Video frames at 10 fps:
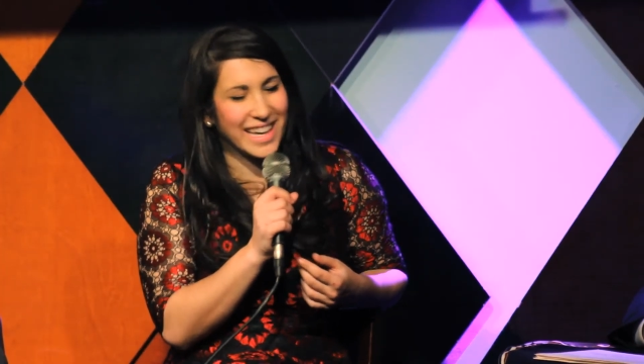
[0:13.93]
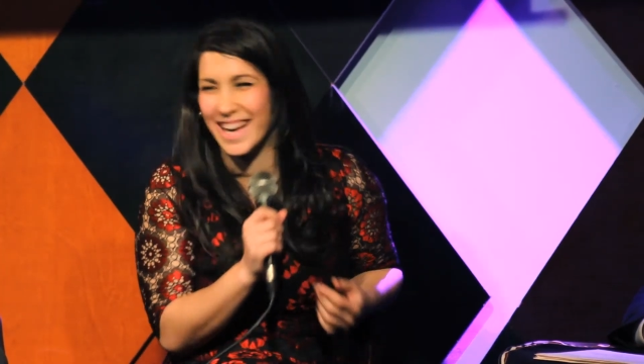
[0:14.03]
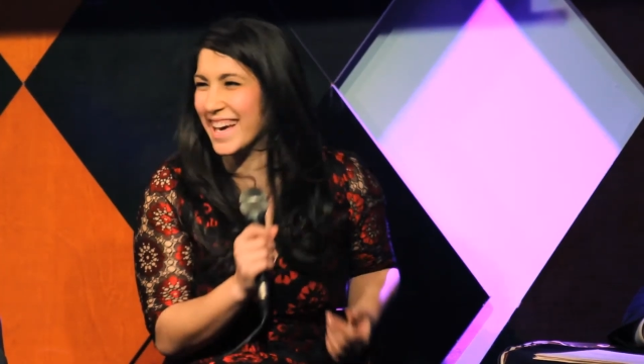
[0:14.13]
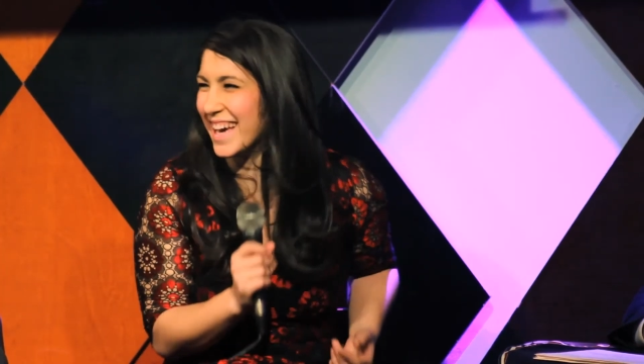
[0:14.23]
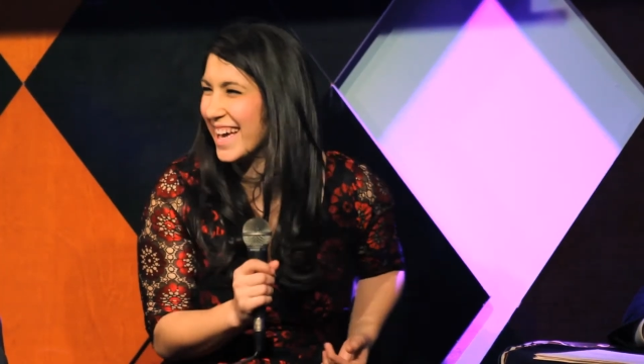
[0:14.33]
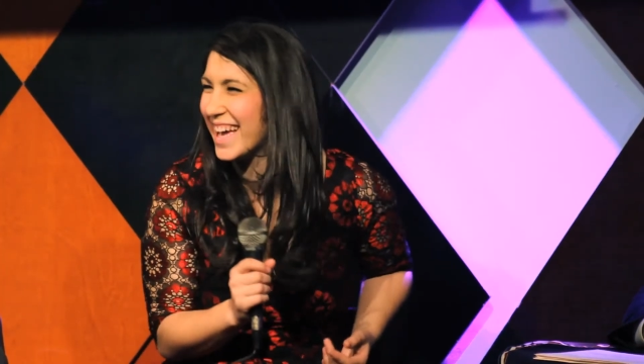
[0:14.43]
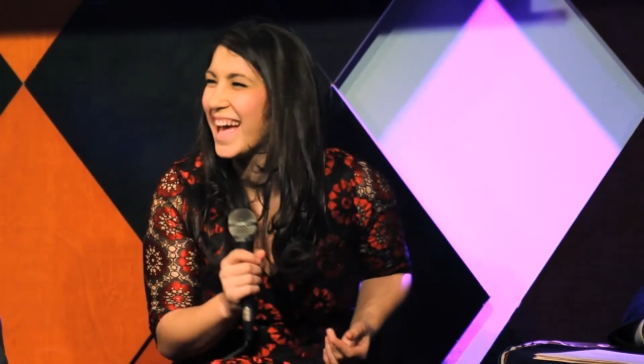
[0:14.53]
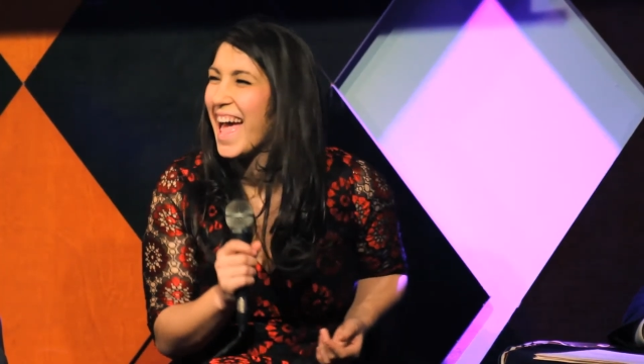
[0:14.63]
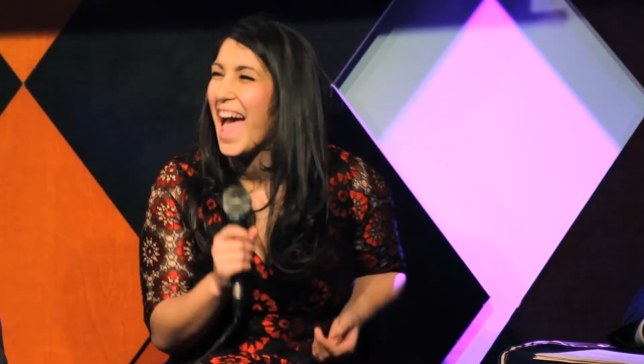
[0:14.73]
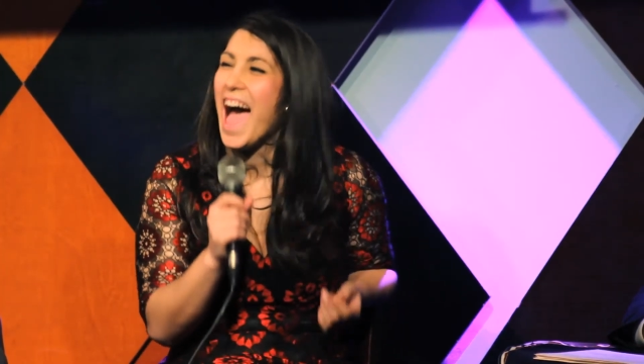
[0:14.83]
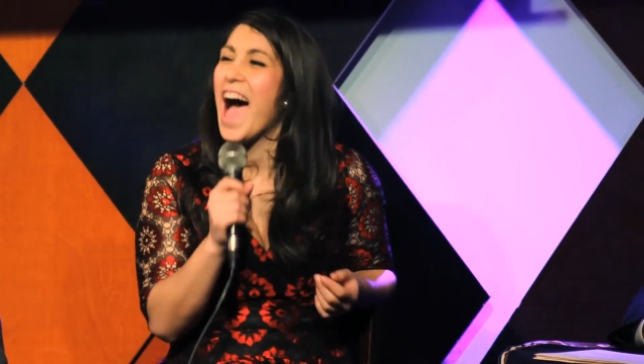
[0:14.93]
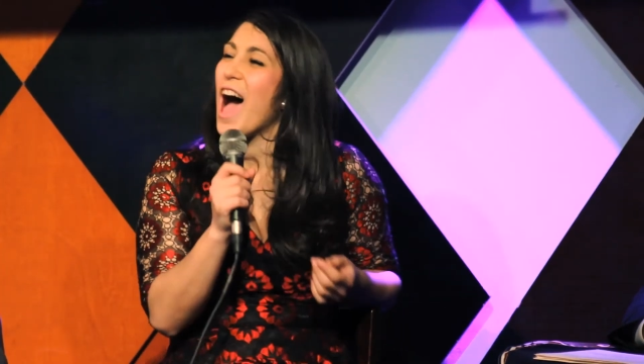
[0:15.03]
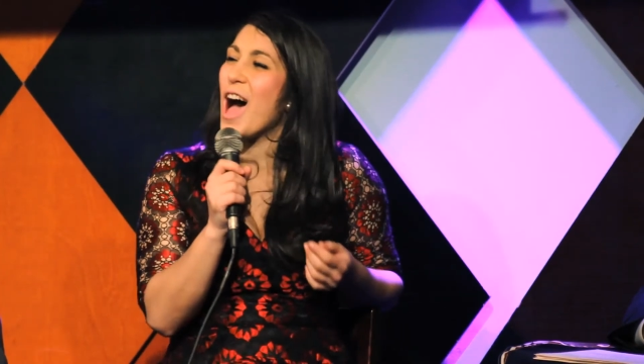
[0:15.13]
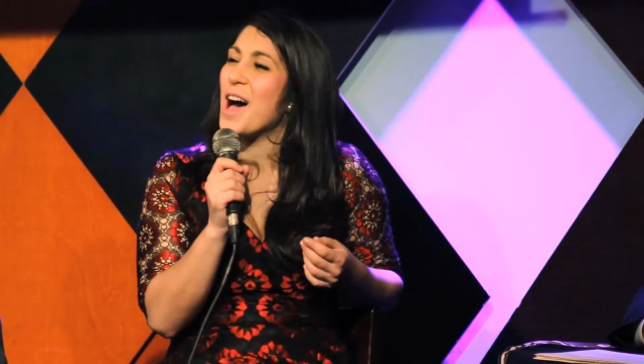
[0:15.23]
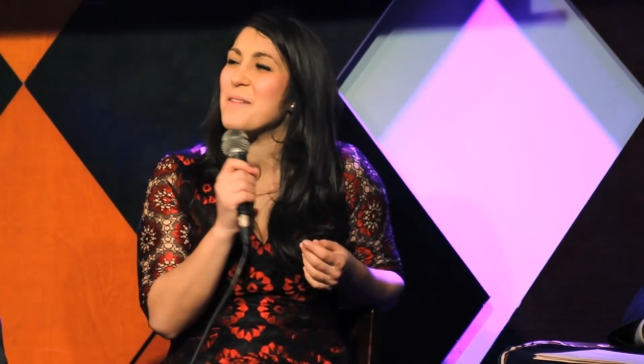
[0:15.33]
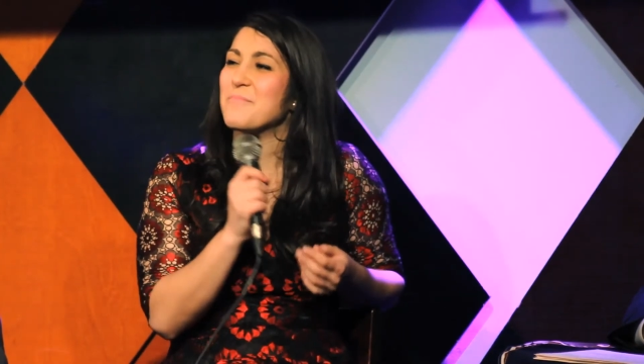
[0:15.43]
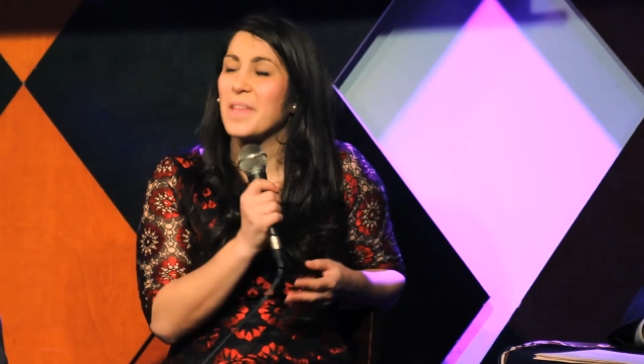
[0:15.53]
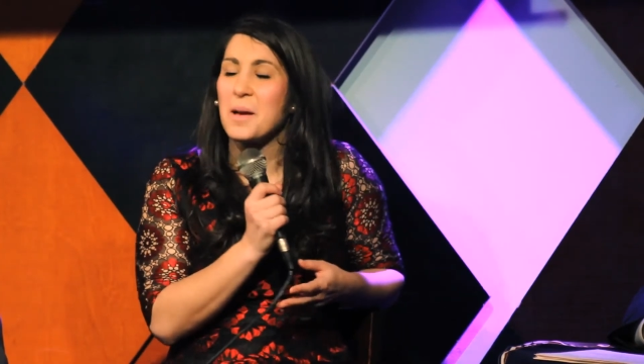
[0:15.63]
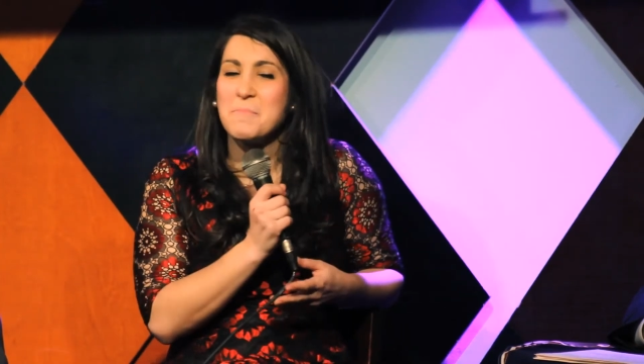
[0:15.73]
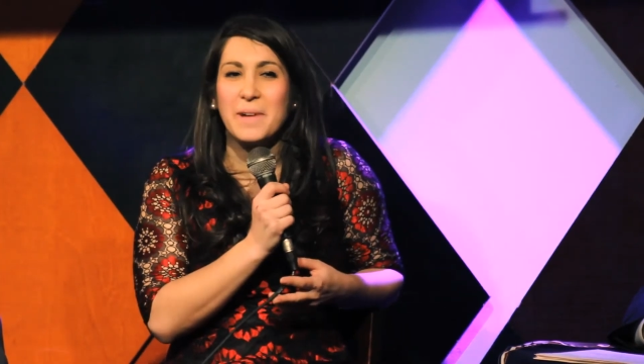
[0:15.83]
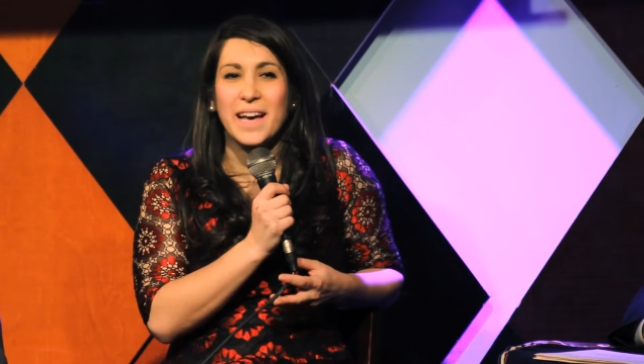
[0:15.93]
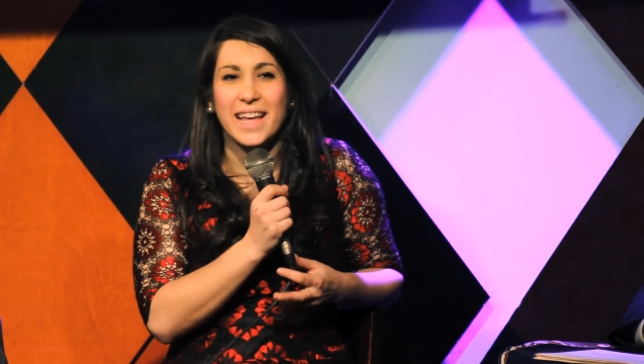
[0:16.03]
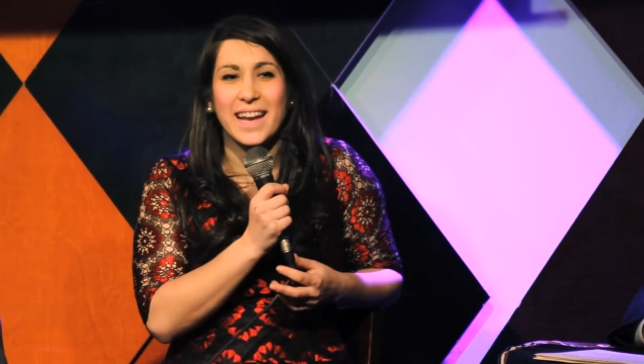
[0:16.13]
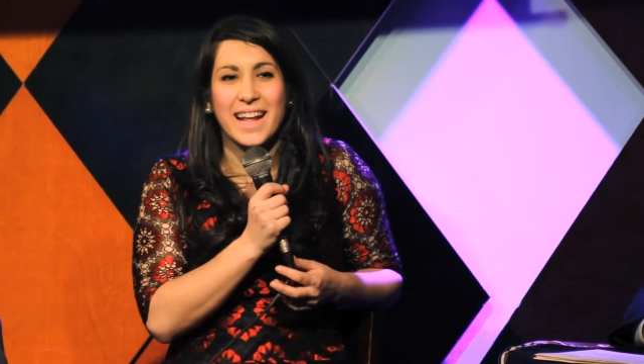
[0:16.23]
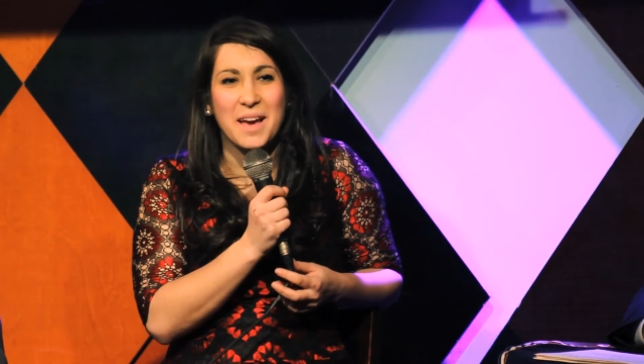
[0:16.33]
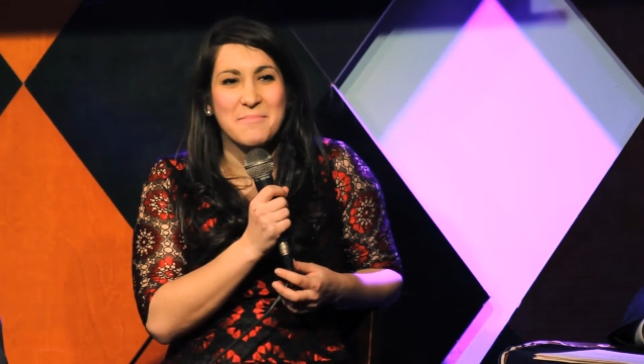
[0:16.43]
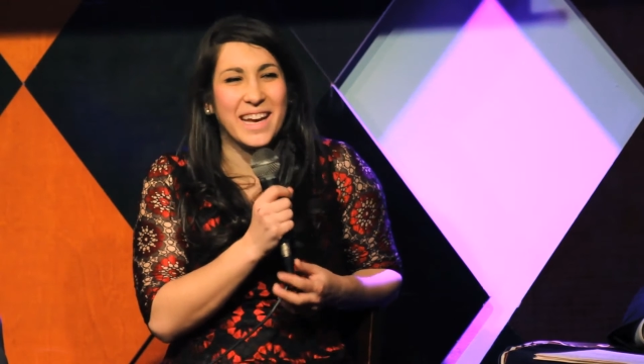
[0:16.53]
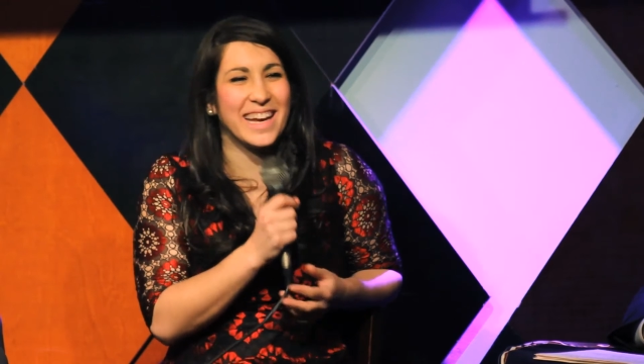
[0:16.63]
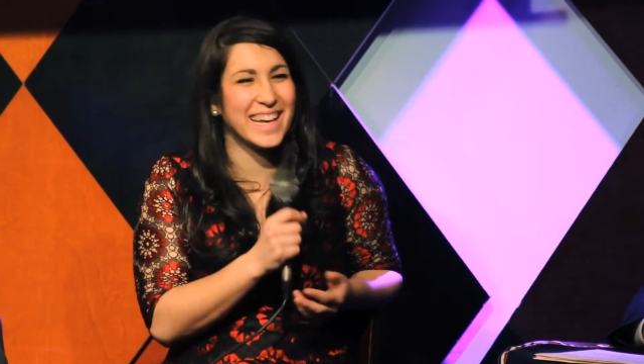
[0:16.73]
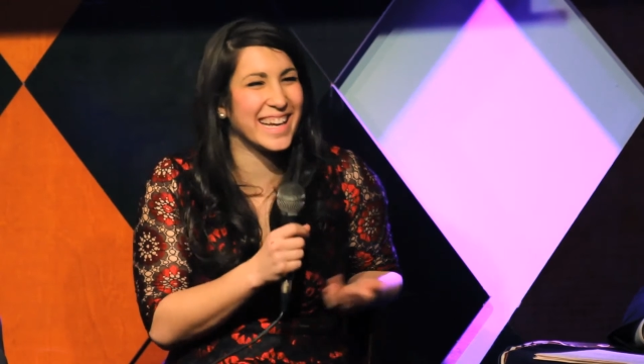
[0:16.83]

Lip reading: but I mean,